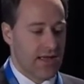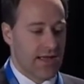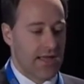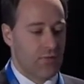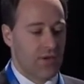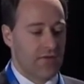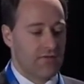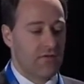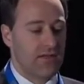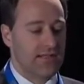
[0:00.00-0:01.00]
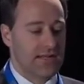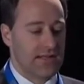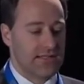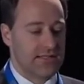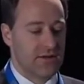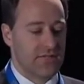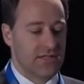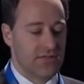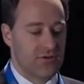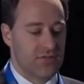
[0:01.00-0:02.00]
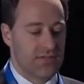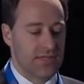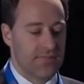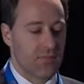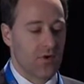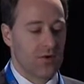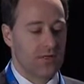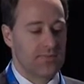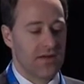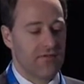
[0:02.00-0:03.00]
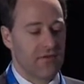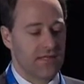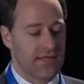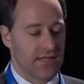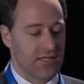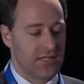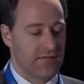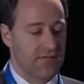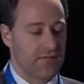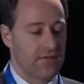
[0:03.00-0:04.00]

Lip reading: and we have a false sense of security caused by a false negative